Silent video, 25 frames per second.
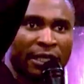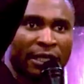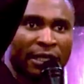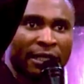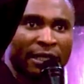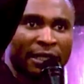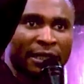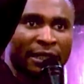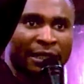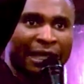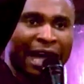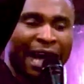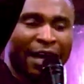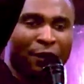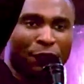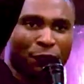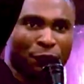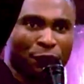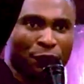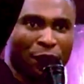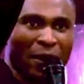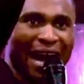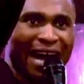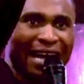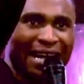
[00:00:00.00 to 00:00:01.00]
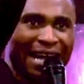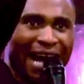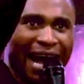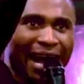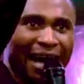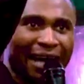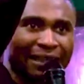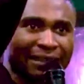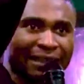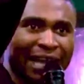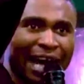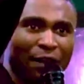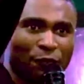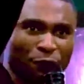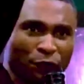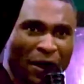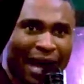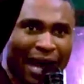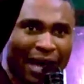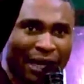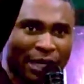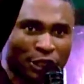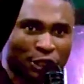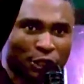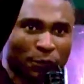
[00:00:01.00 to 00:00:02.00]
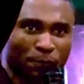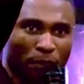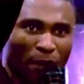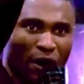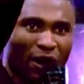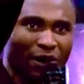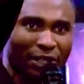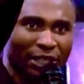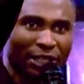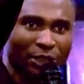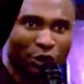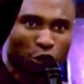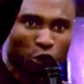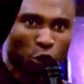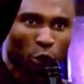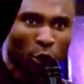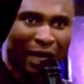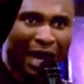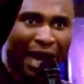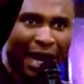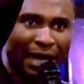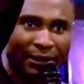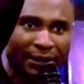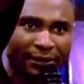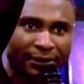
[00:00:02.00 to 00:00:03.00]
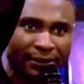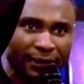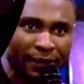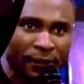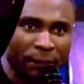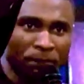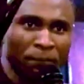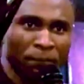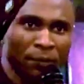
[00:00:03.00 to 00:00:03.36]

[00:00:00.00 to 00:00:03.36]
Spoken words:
That fire is burning tonight.